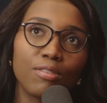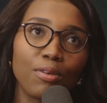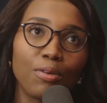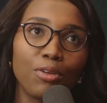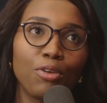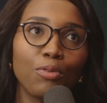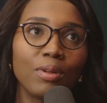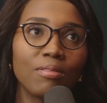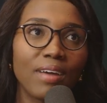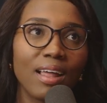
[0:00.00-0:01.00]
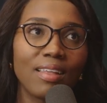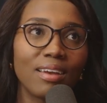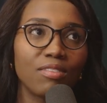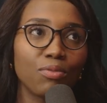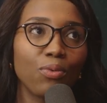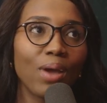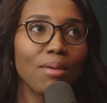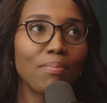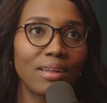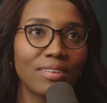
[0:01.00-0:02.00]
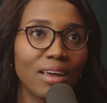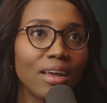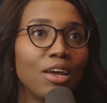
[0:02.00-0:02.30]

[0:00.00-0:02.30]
So you will find that it's way better